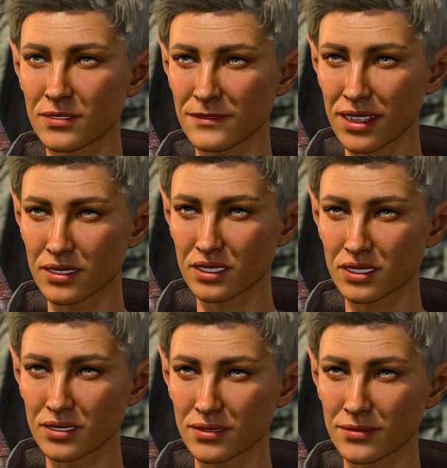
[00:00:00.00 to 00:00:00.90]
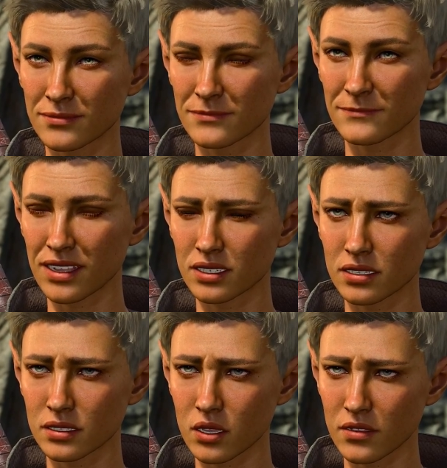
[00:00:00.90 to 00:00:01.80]
the goblins, but
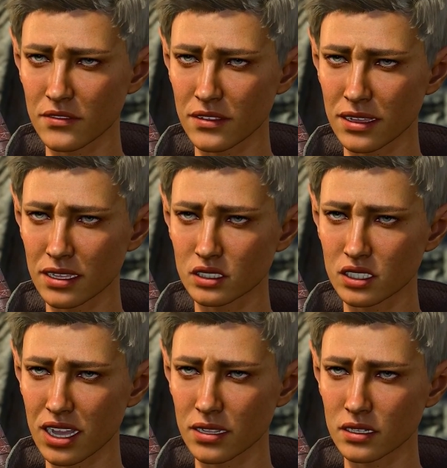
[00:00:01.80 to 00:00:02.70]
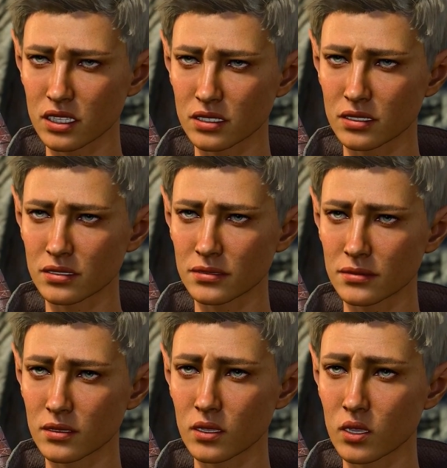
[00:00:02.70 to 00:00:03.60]
the grove is changed.
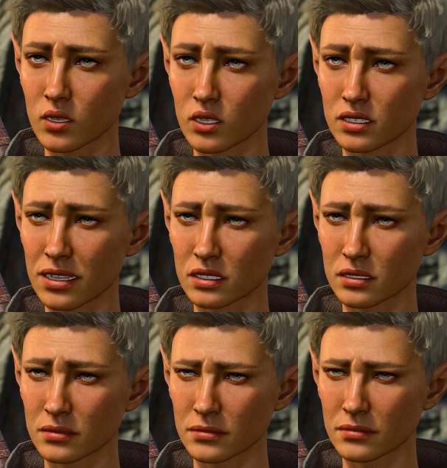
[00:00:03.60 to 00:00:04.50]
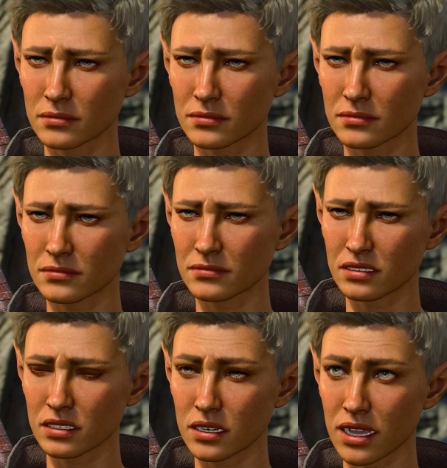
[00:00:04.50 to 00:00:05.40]
Wounded.
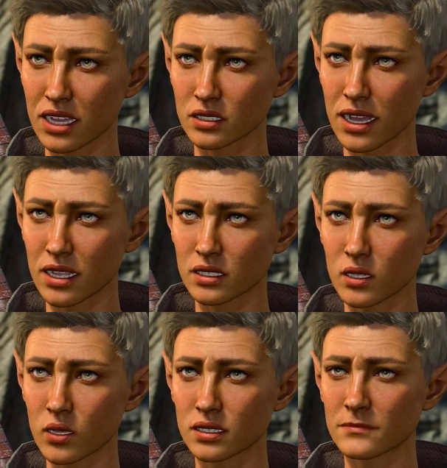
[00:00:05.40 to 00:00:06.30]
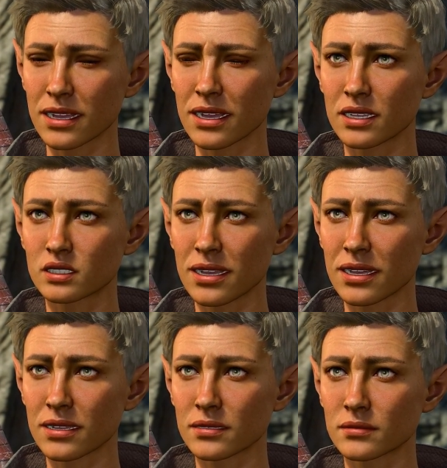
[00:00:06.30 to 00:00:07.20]
The days ahead won't be
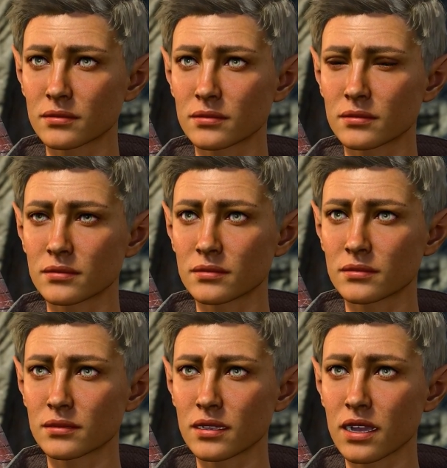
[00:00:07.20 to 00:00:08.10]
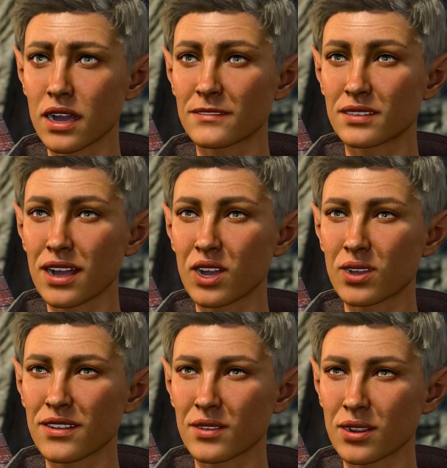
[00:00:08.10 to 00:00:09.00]
easy. I'm glad
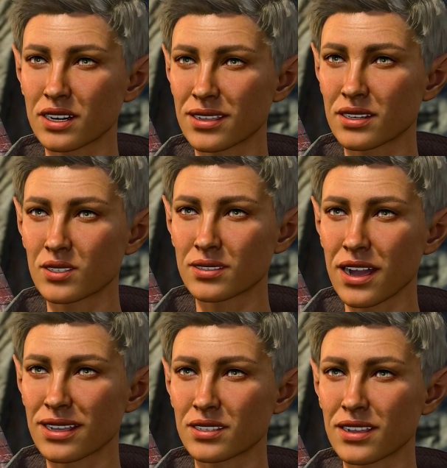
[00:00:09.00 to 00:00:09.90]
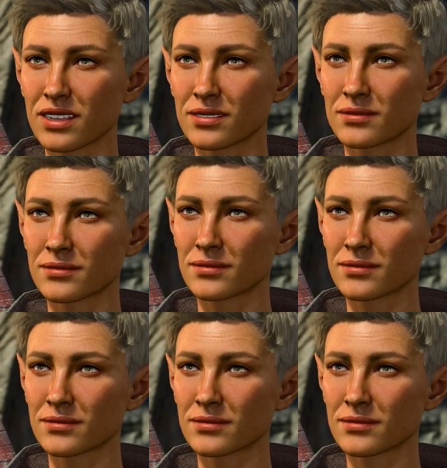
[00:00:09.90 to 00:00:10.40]
we have Halsin to guide us.